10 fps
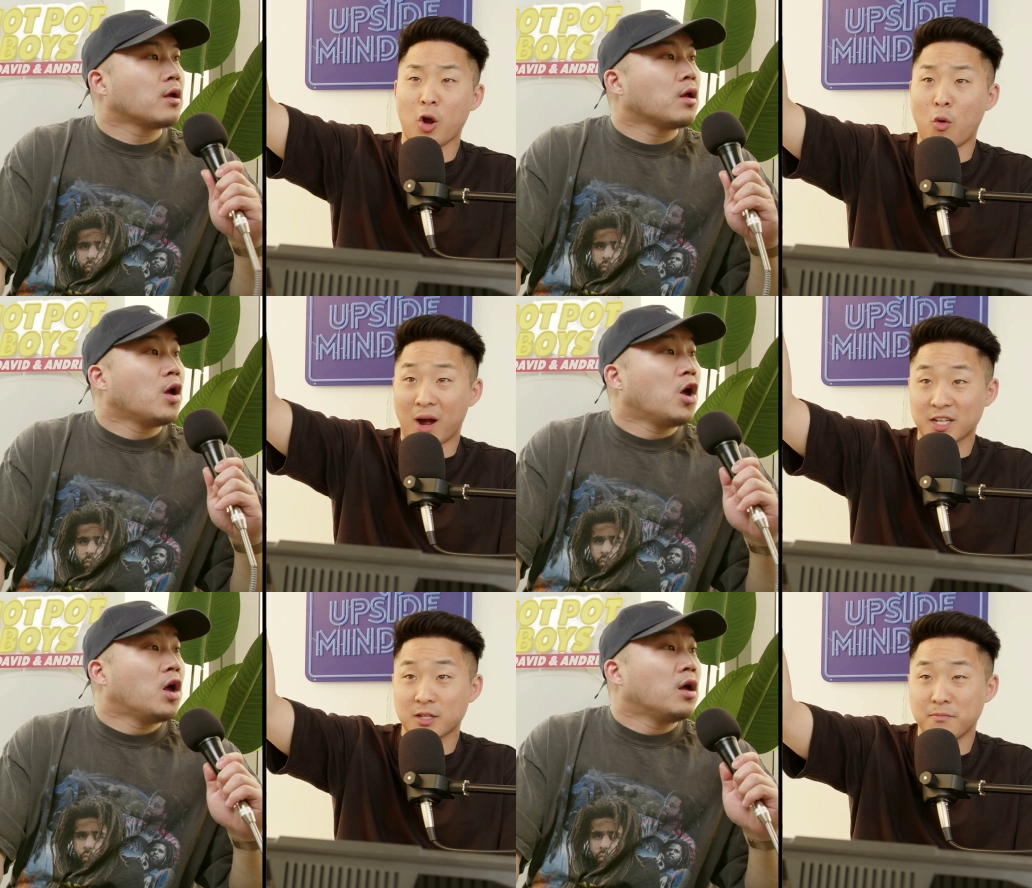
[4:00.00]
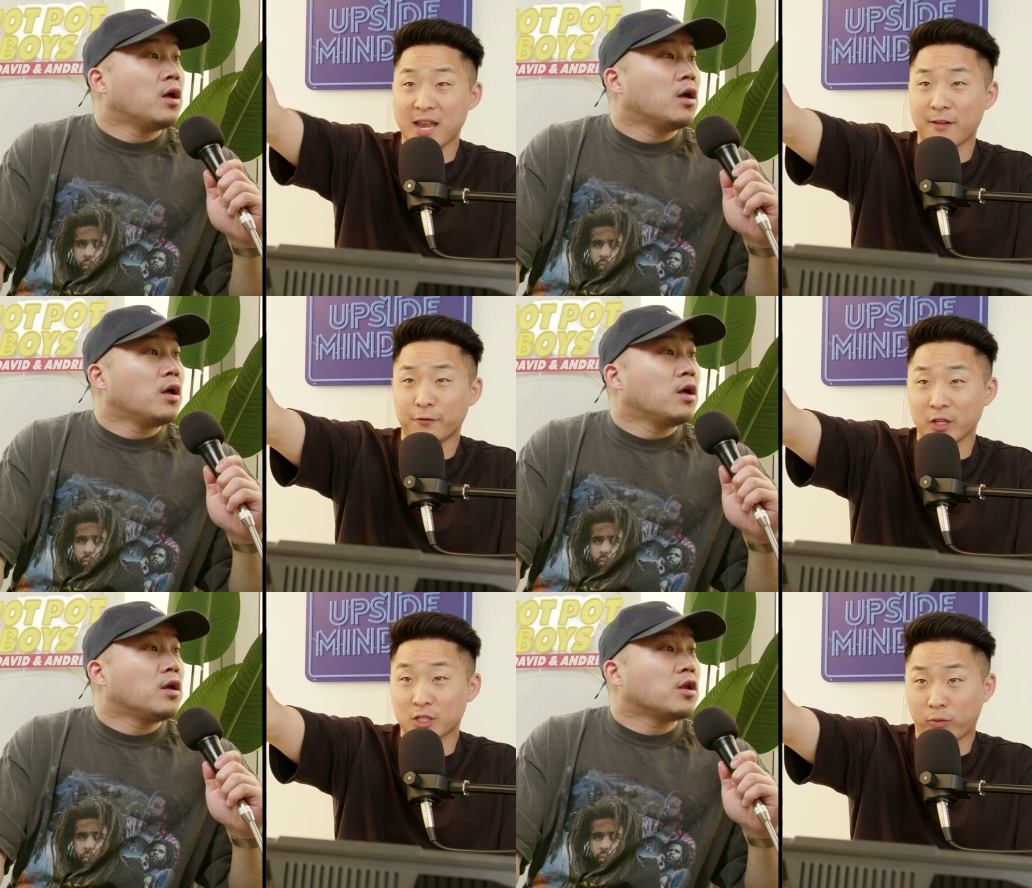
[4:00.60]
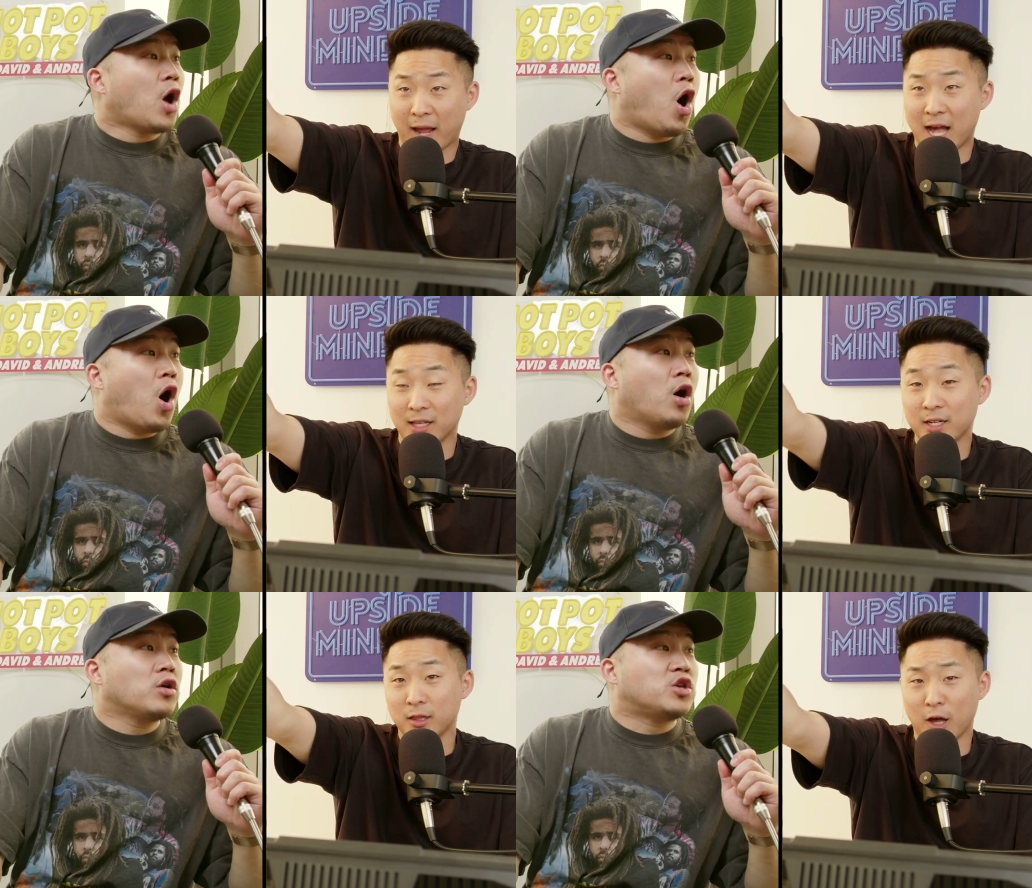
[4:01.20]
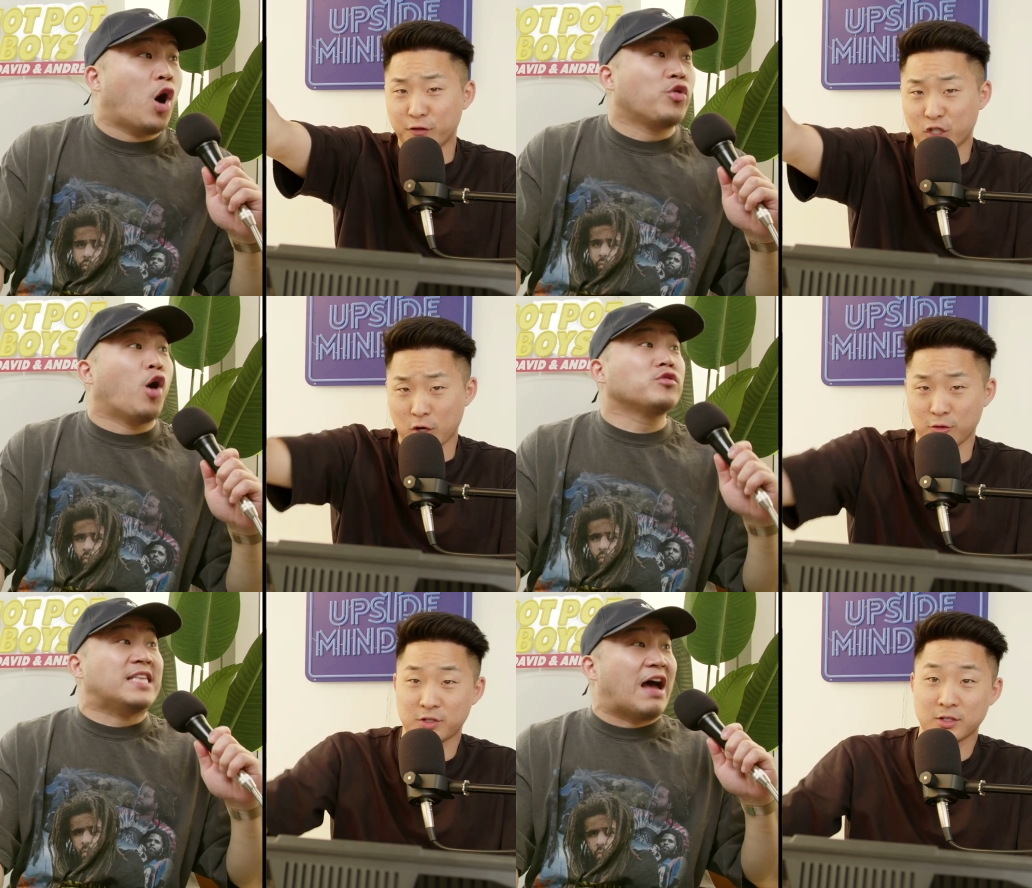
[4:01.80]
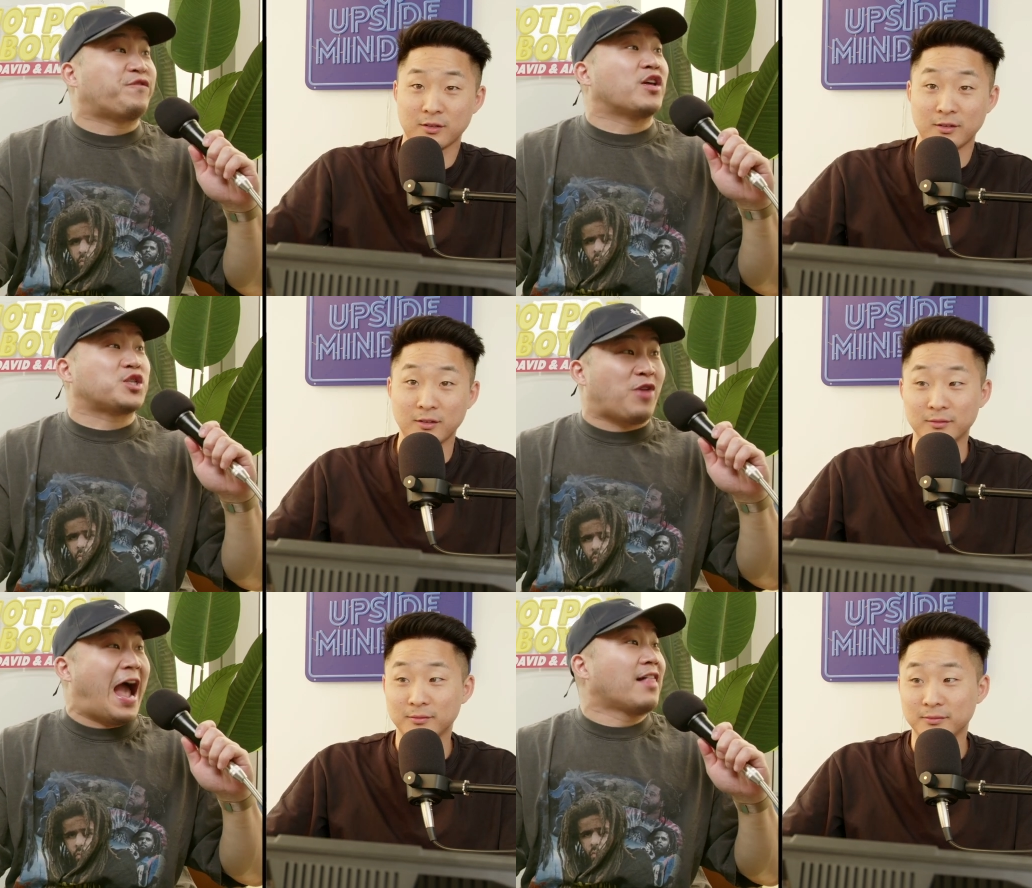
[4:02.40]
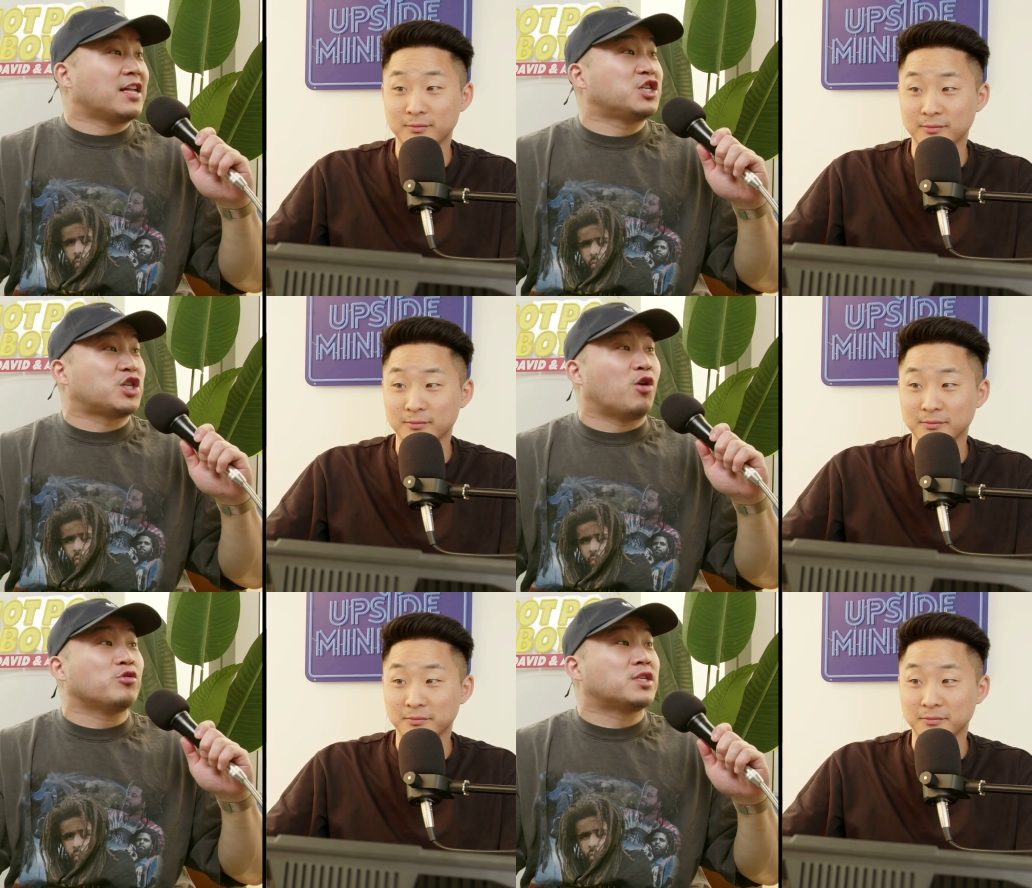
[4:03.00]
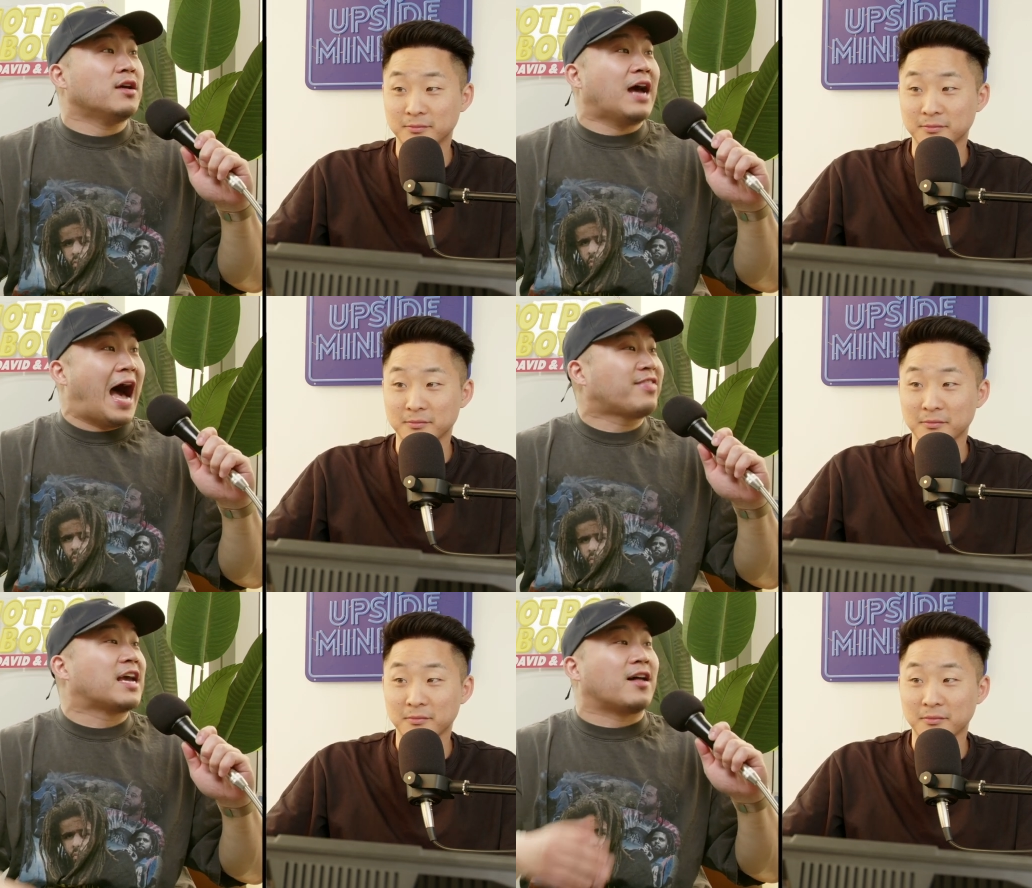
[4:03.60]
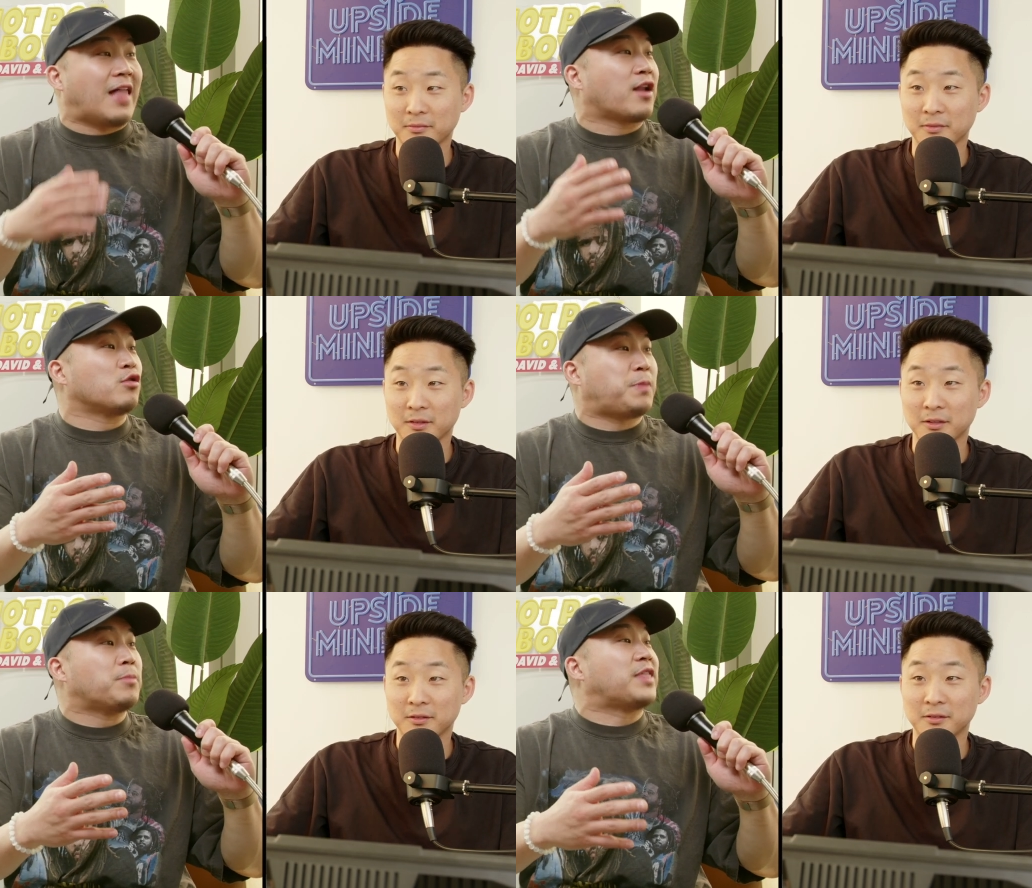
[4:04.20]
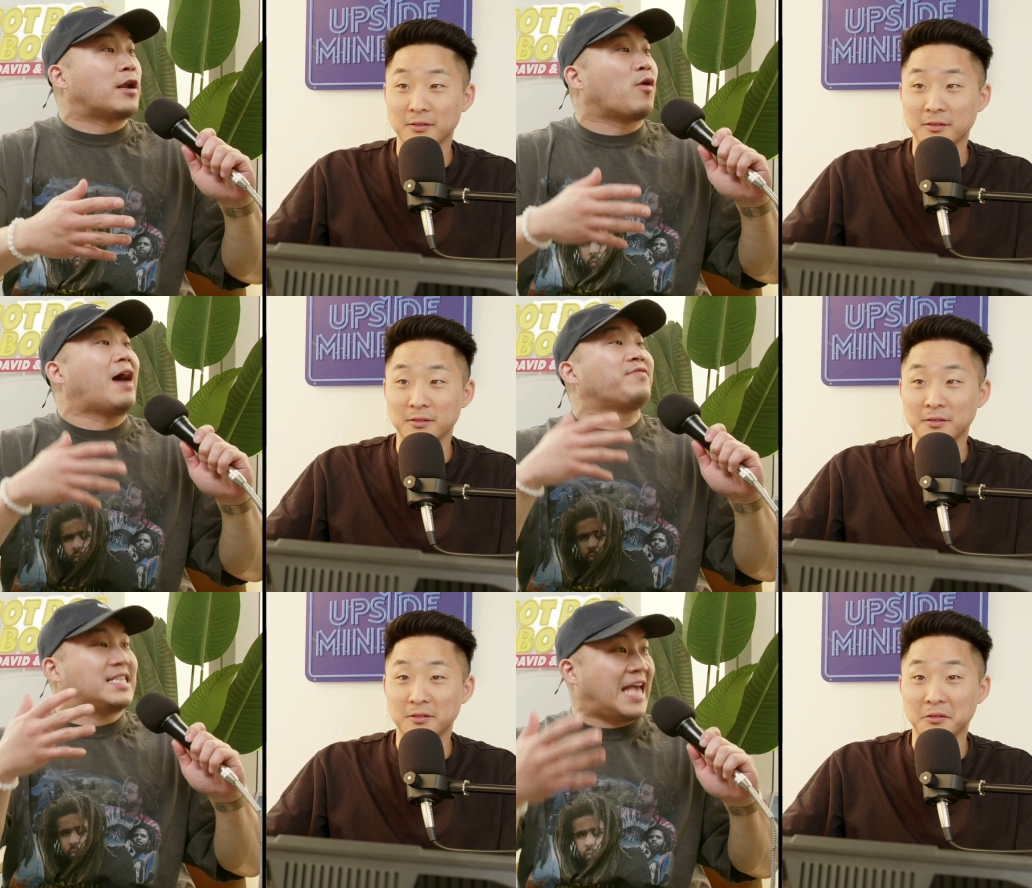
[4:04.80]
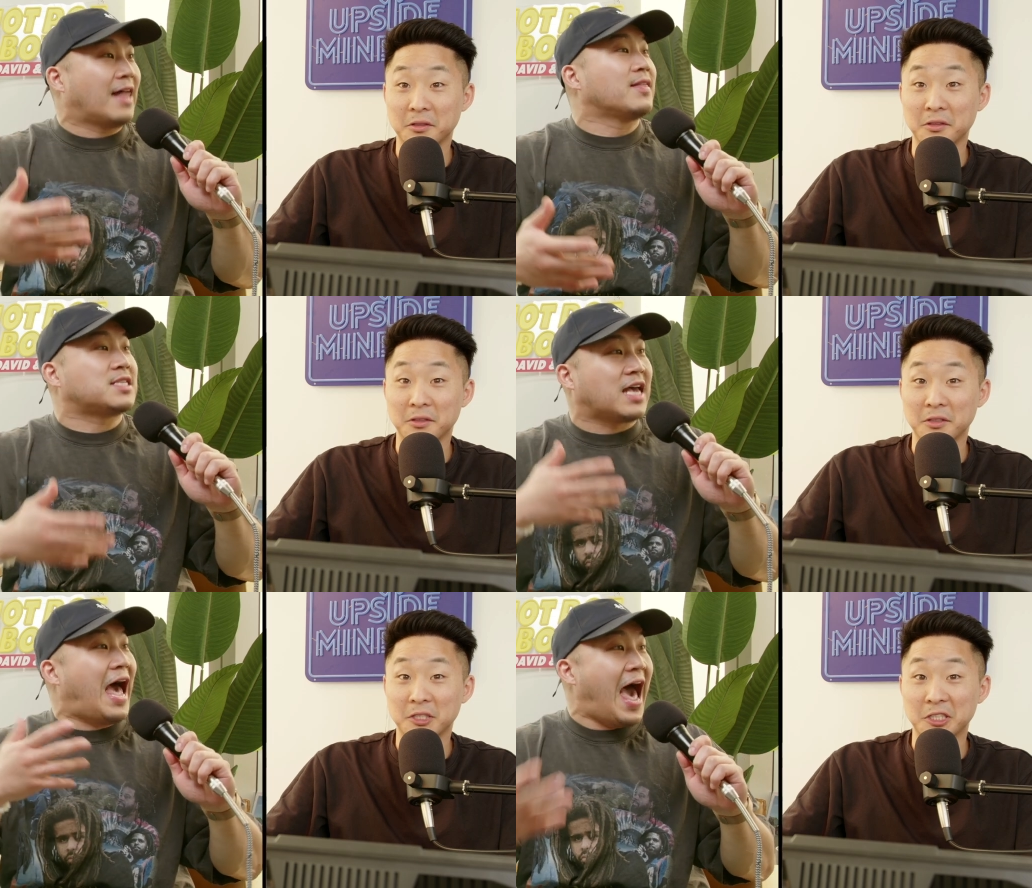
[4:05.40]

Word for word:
Speaker 1: watch some Netflix reality
Speaker 2: love shows. Yo, those Netflix reality shows, I think a lot of those people, they don't have the talent to